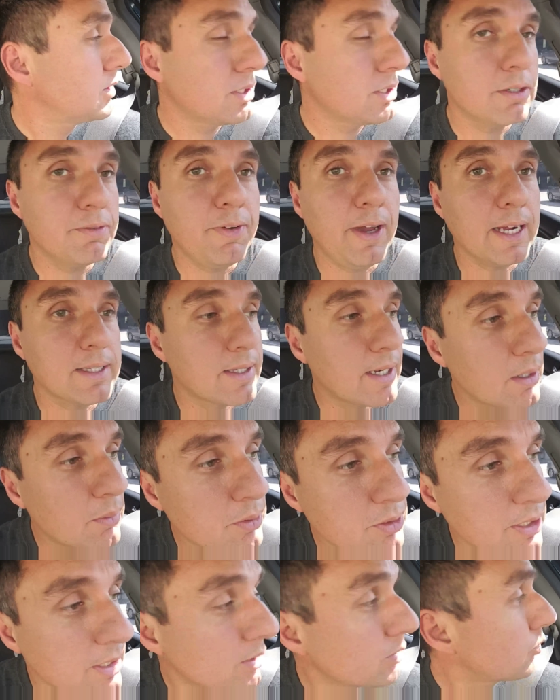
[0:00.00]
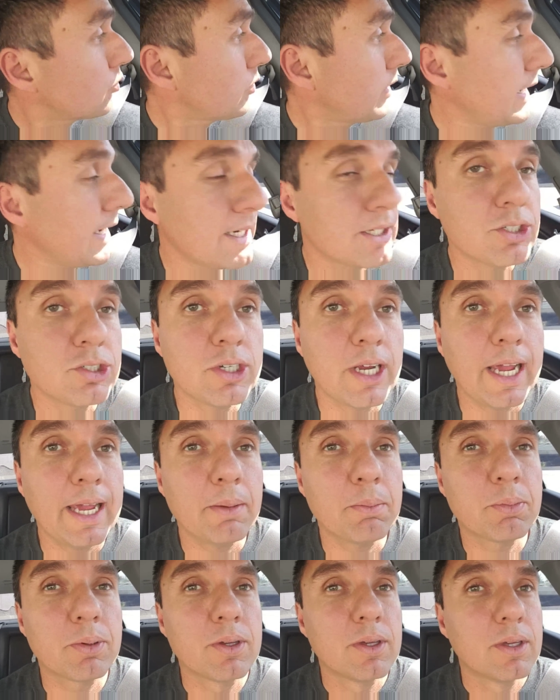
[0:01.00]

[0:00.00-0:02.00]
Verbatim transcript: just the fact that it was in great shape